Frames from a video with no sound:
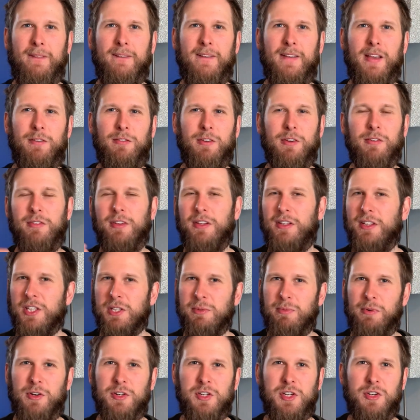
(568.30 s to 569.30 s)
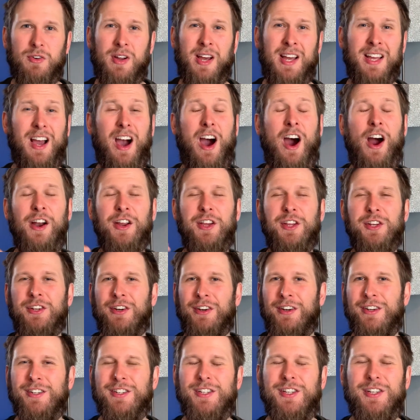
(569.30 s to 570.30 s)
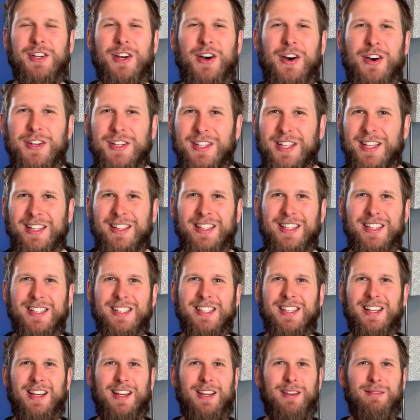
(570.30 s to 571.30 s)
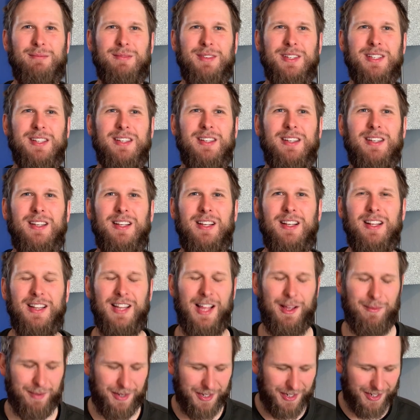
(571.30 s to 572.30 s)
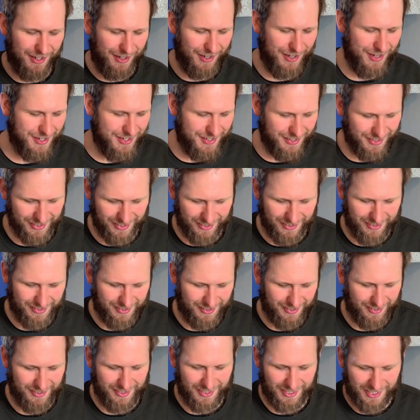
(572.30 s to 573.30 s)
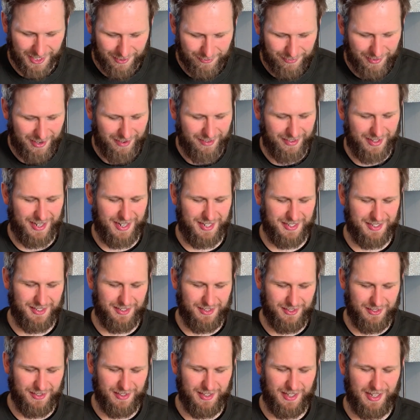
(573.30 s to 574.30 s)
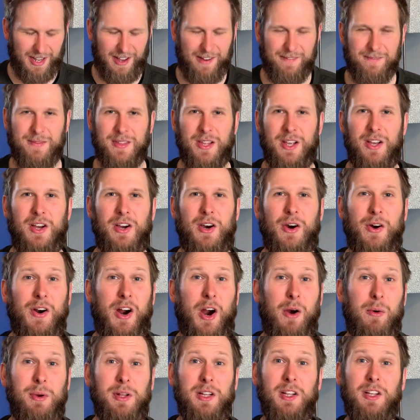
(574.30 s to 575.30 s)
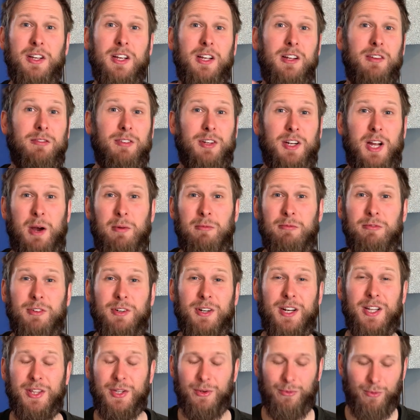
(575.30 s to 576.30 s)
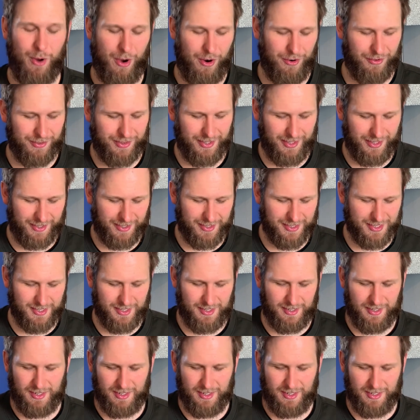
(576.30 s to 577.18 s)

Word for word: If you're feeling spiritually dry, are you turning to God in these times? Let me encourage you to think about that, to do that, or are we looking for comfort in the wrong things?